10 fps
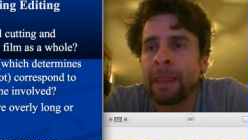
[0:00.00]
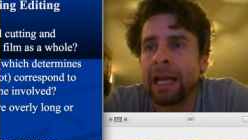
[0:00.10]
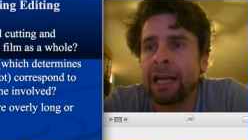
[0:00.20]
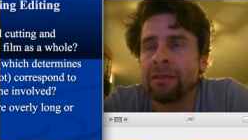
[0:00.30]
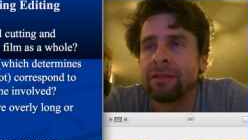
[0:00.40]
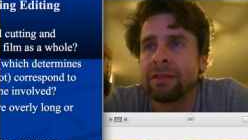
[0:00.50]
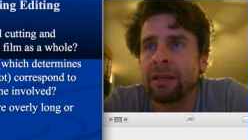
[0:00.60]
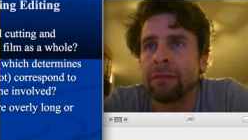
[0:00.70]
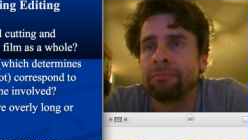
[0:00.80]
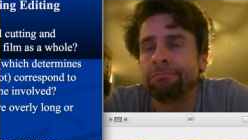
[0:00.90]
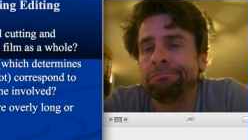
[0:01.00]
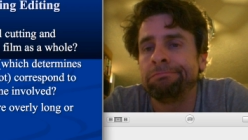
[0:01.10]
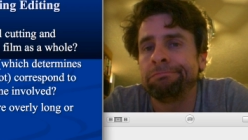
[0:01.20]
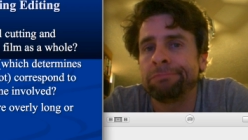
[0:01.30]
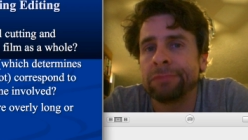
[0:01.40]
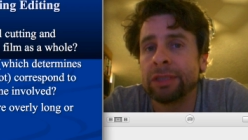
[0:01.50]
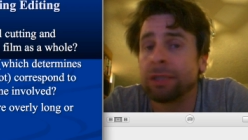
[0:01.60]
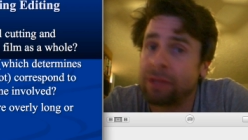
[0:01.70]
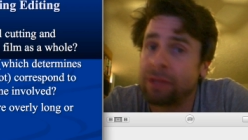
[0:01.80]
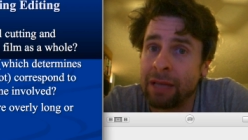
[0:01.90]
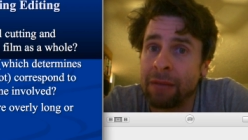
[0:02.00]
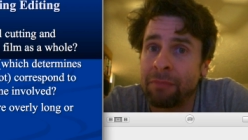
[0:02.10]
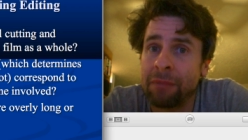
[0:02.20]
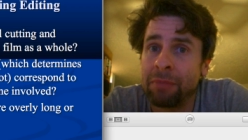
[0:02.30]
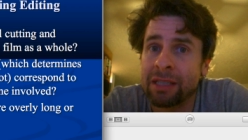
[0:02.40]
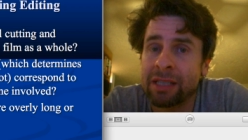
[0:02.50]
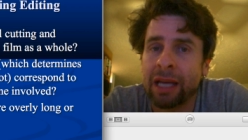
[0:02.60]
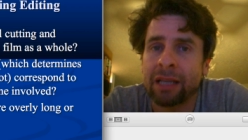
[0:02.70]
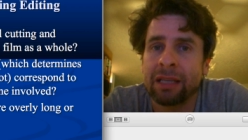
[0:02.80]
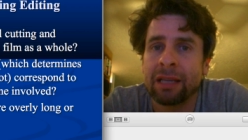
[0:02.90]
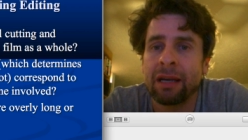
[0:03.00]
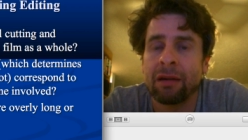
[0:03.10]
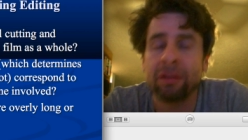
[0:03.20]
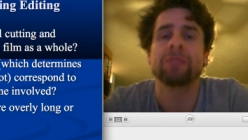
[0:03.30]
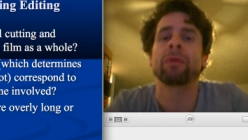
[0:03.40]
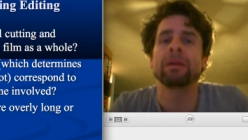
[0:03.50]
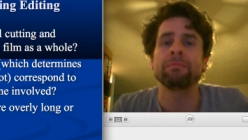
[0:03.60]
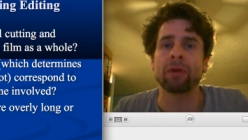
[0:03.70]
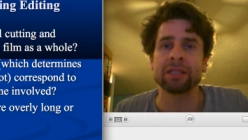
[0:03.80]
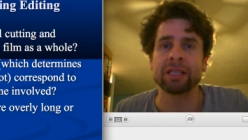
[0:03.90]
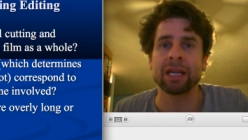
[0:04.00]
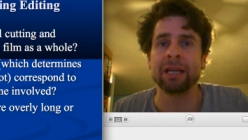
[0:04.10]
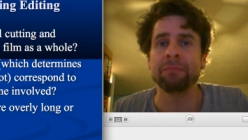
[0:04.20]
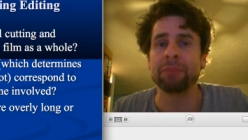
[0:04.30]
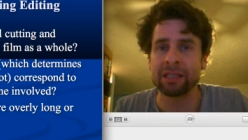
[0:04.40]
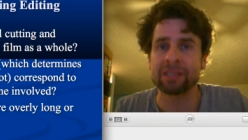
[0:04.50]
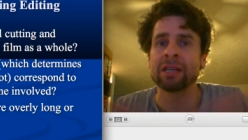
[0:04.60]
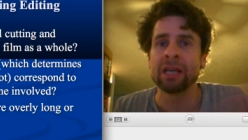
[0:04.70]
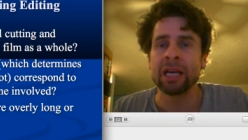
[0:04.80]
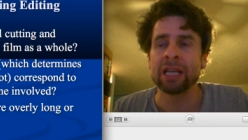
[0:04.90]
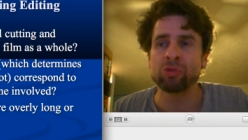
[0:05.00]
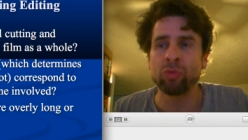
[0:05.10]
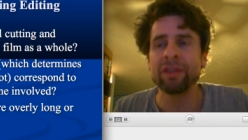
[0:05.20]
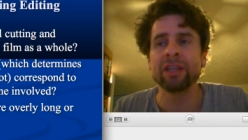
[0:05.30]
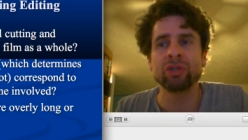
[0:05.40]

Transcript: And, that might be a technique there. It's a pretty broad technique, but it's one that you